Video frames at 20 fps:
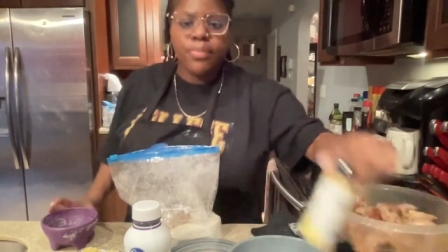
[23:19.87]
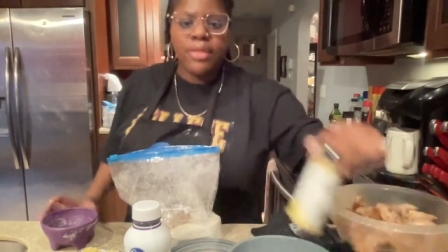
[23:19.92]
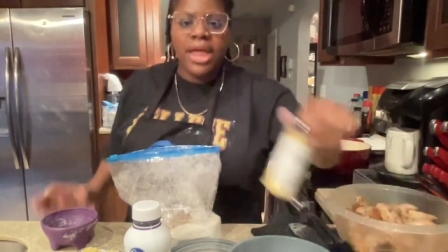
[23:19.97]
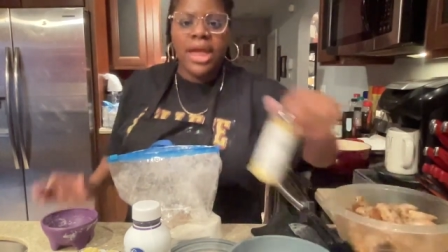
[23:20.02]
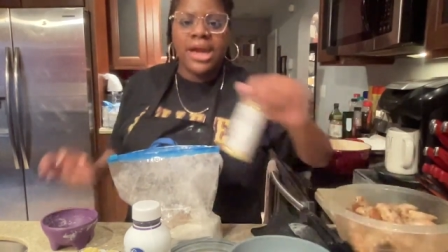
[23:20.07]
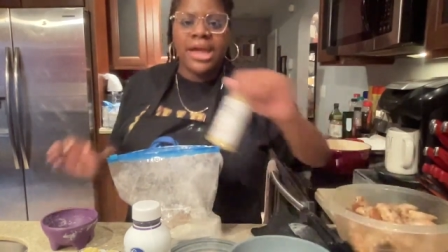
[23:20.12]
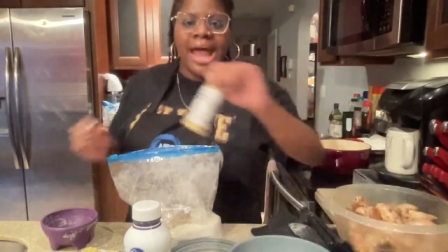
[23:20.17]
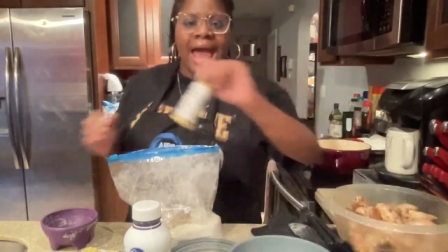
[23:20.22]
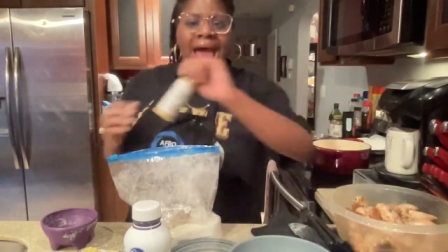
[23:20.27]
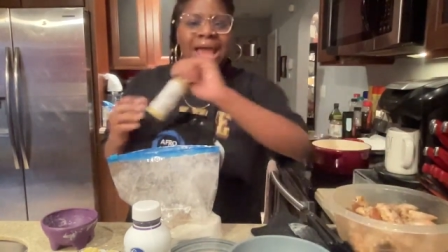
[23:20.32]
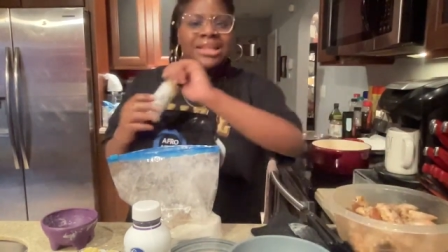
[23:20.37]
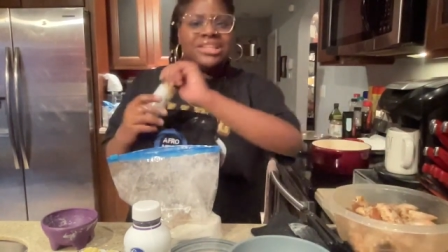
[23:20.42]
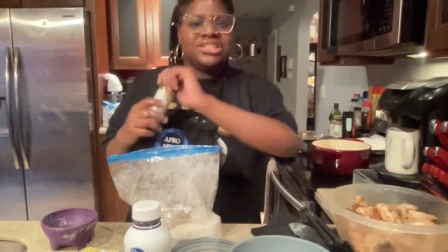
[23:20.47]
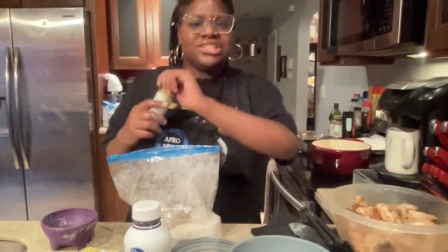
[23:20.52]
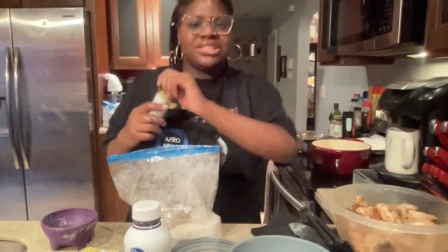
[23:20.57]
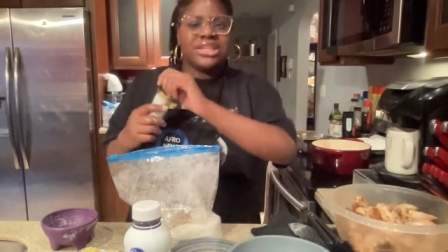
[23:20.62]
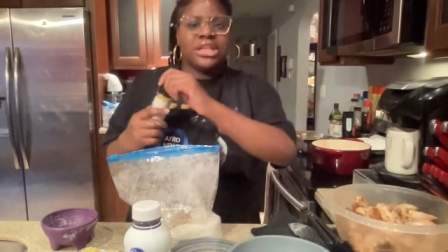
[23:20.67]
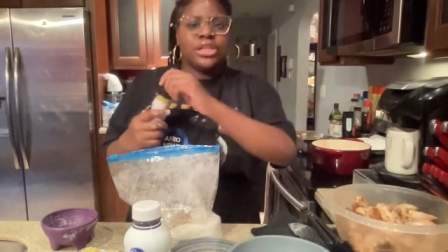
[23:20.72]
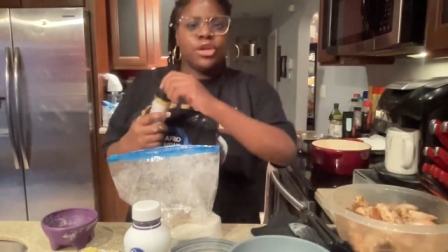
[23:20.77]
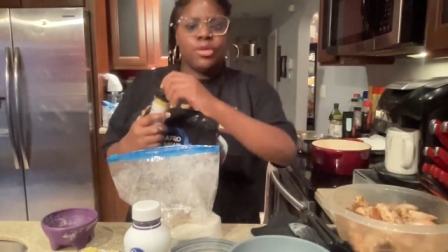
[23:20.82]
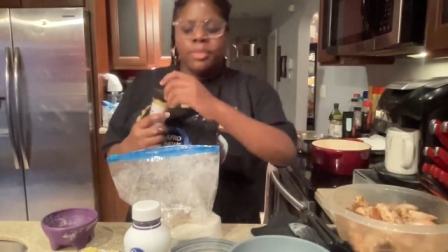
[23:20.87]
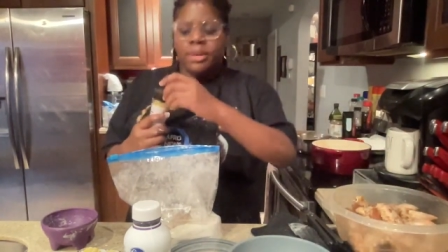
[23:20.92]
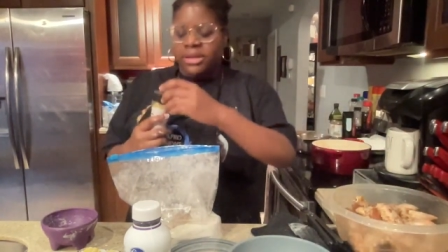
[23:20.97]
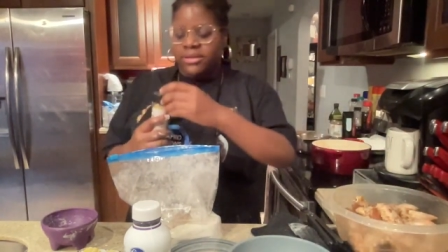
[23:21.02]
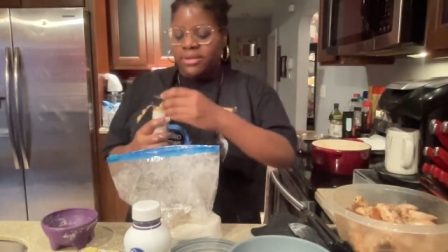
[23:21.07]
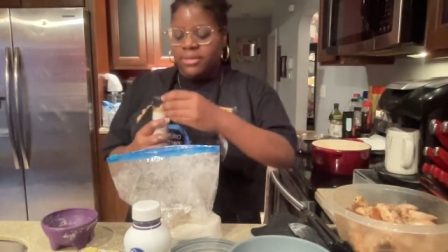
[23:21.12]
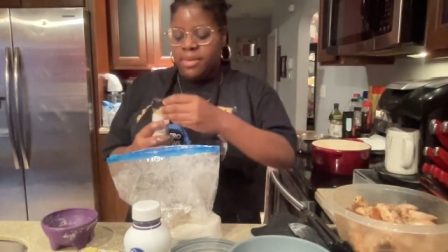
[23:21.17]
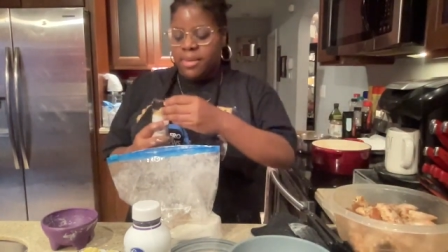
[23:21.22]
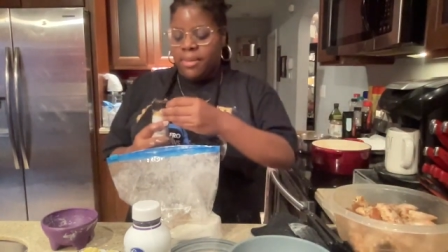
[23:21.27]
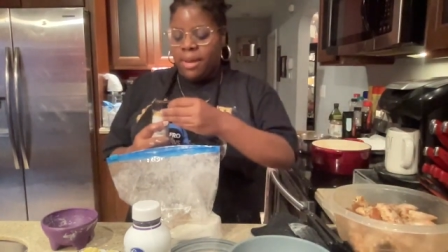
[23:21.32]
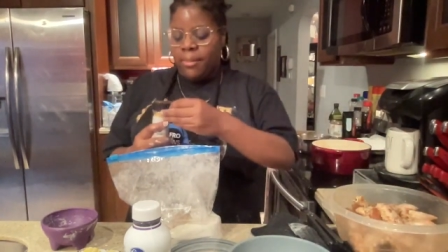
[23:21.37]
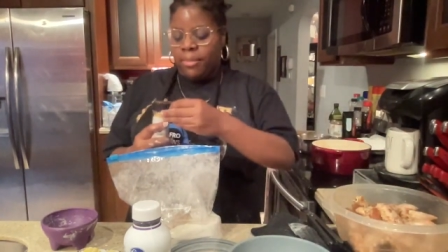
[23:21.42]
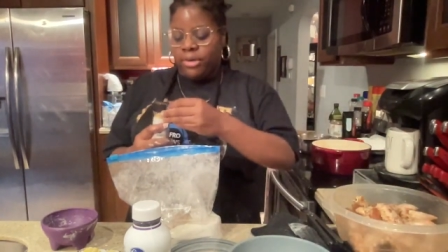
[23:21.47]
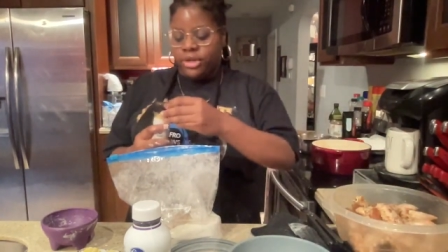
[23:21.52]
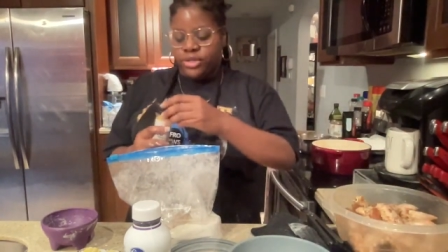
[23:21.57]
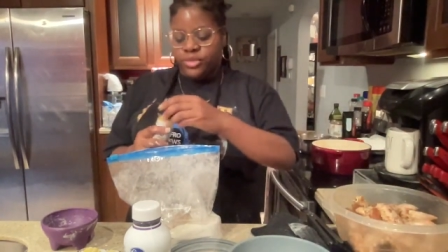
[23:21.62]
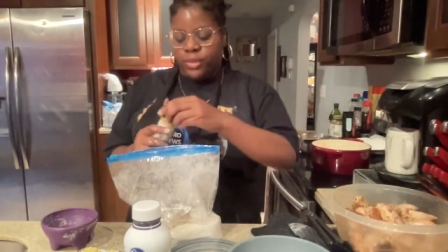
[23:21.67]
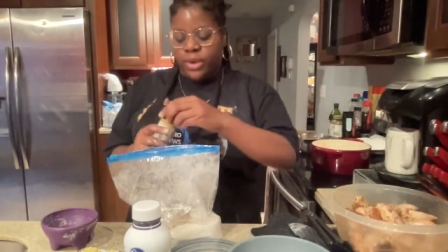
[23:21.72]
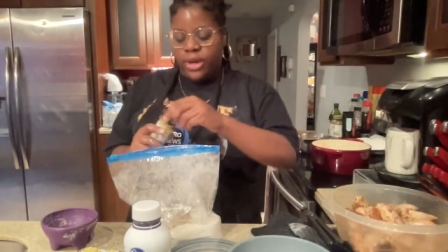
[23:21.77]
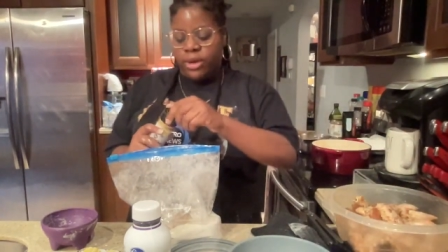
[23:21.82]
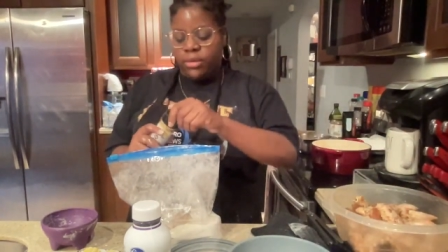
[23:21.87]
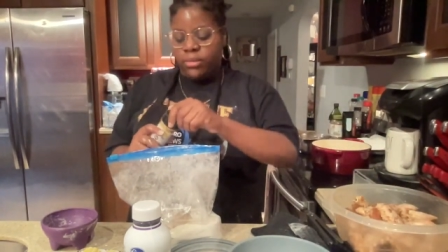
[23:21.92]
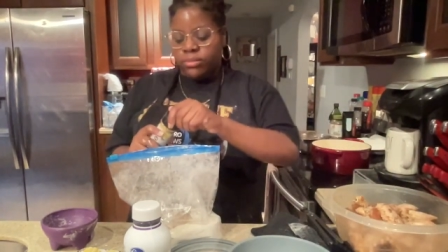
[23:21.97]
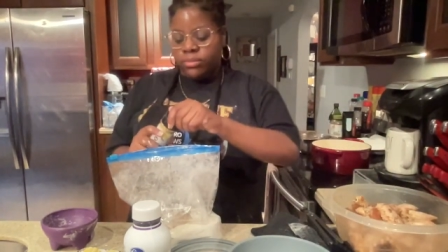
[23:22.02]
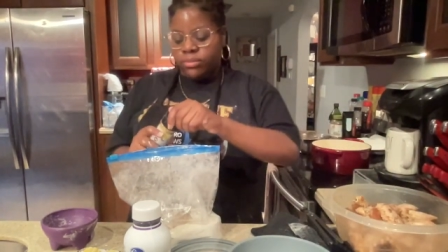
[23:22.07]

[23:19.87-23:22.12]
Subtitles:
I'm going to add in just a little bit of lemon pepper as well.